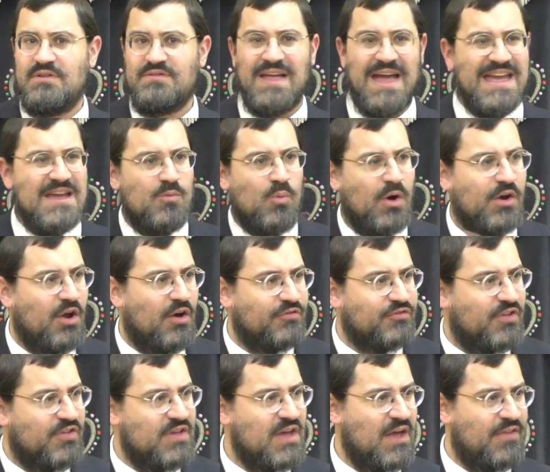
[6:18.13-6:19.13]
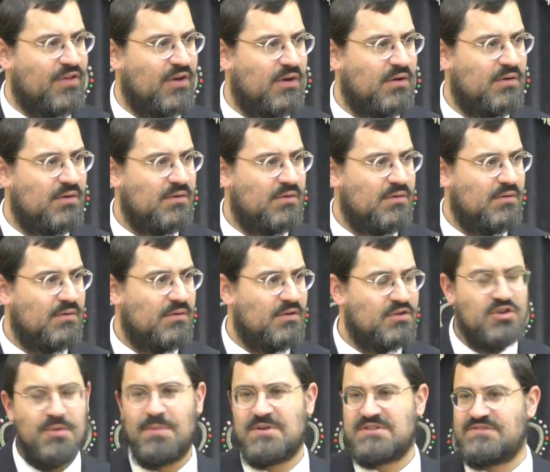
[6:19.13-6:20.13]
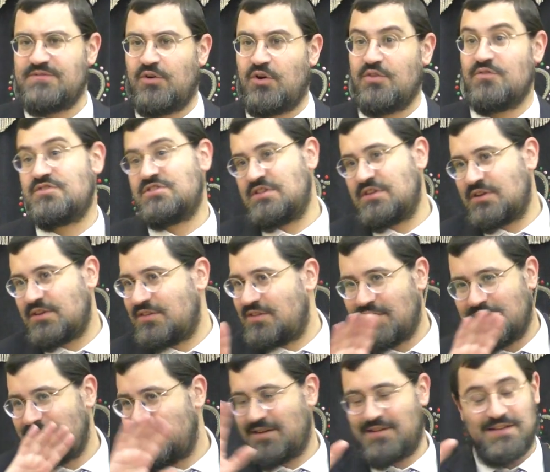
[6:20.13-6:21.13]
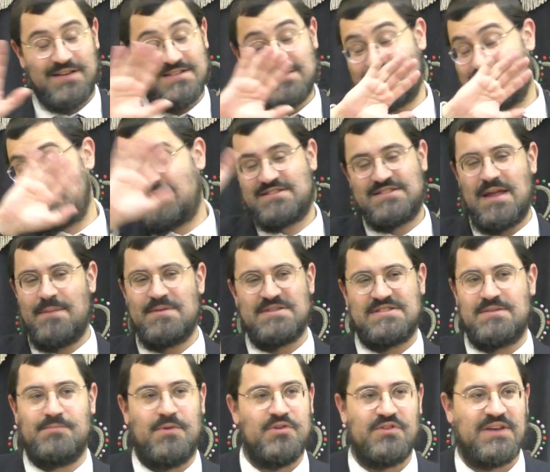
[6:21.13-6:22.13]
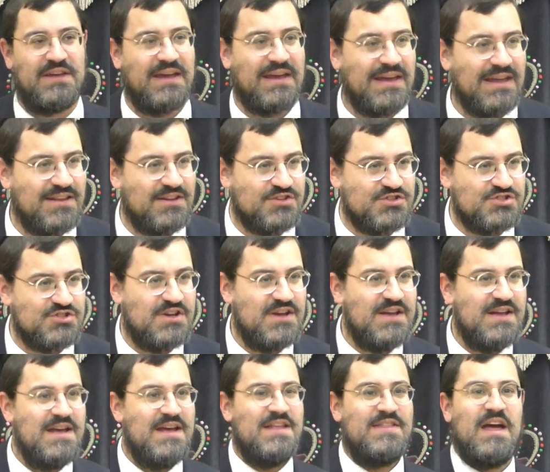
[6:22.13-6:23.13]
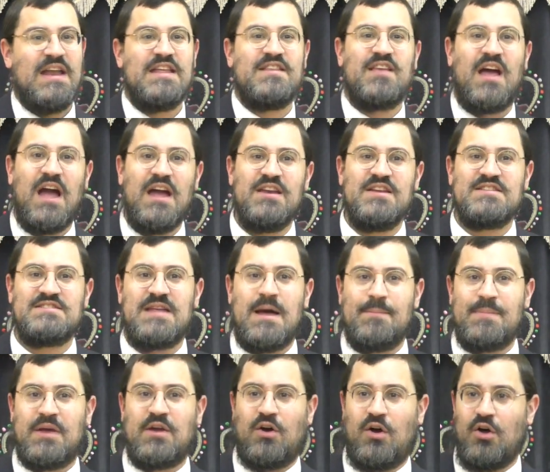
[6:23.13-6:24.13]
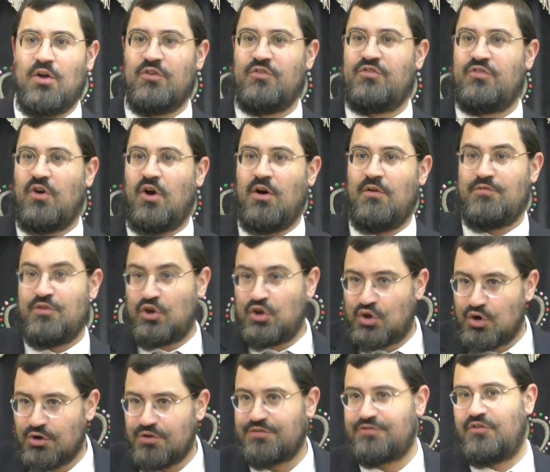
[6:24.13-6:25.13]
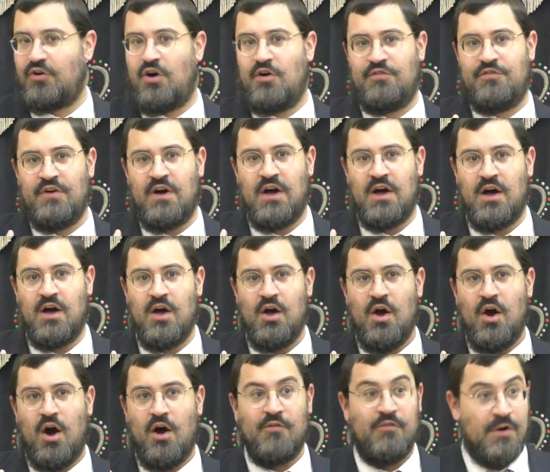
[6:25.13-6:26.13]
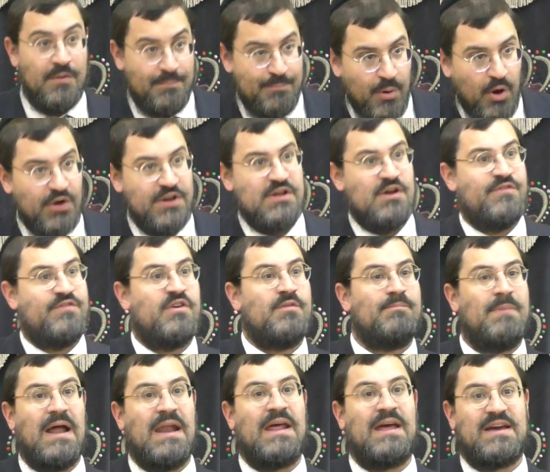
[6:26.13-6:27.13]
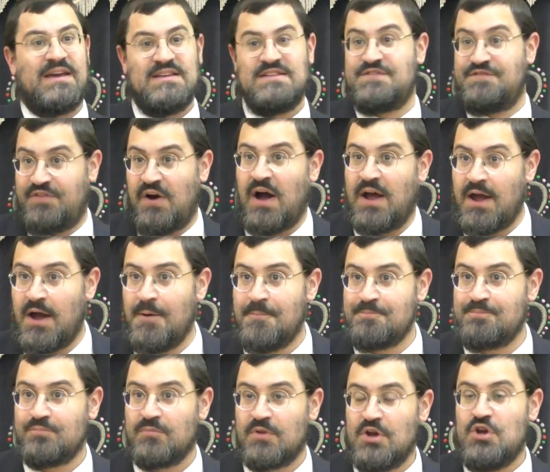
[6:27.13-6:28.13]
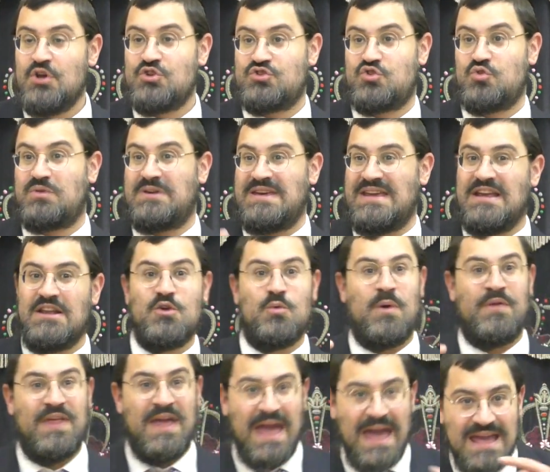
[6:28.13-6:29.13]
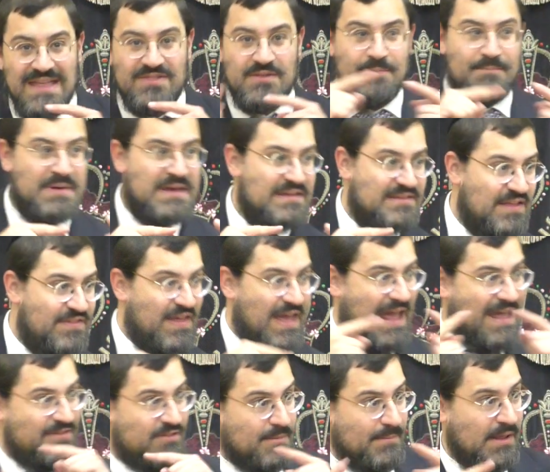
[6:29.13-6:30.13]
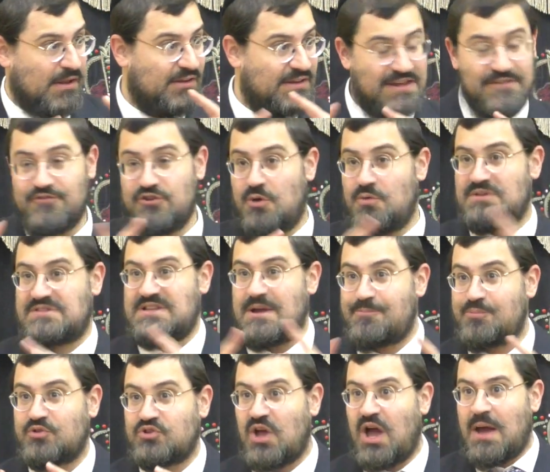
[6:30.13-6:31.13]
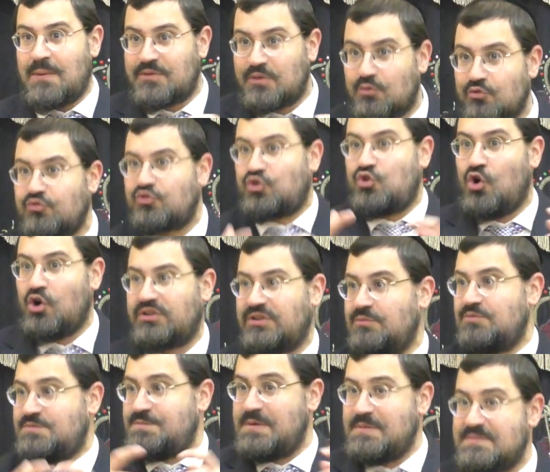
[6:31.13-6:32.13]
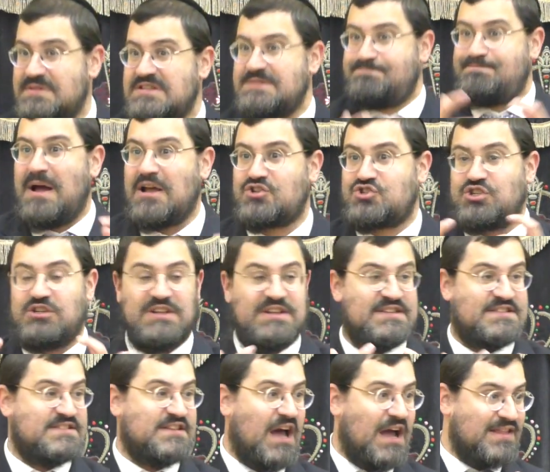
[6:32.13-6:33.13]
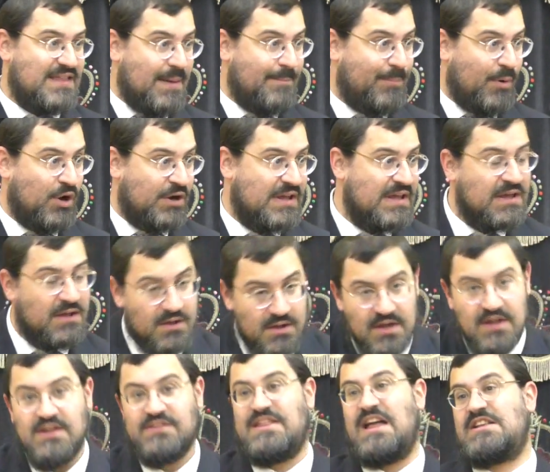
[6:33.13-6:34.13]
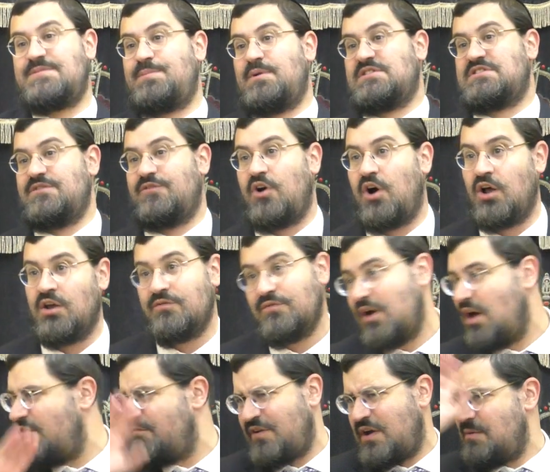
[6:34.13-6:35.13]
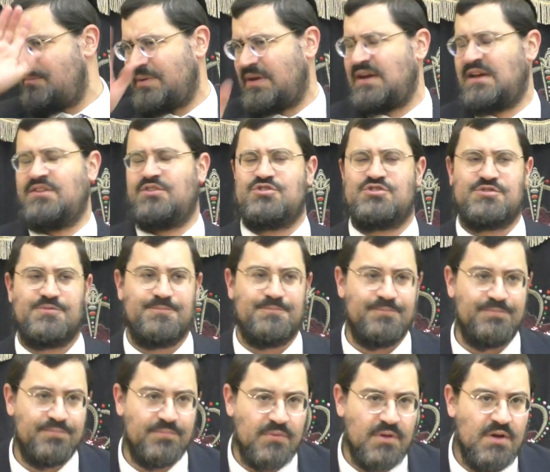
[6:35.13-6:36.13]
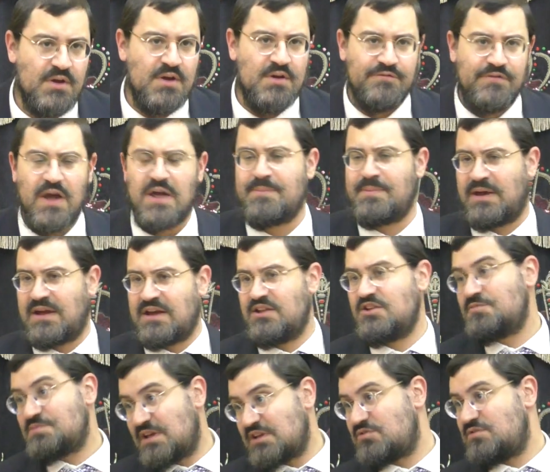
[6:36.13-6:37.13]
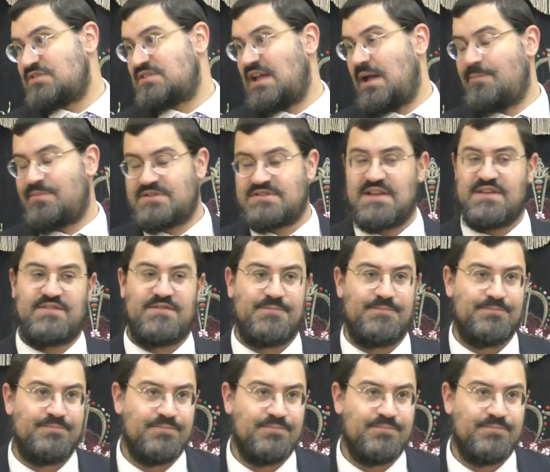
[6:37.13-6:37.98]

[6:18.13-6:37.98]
They ate one after the other. So the stipend is a modik chiddush. That itain is that because of the guf of a body of a malach is fire, so ki'ilu when they ate the meat and they ate the milk, even though it was separate times, it was cooked, it was being special inside their body, that's Basar B'Chalav. A very big chiddush. Very big chiddush, but that's what the stipend says.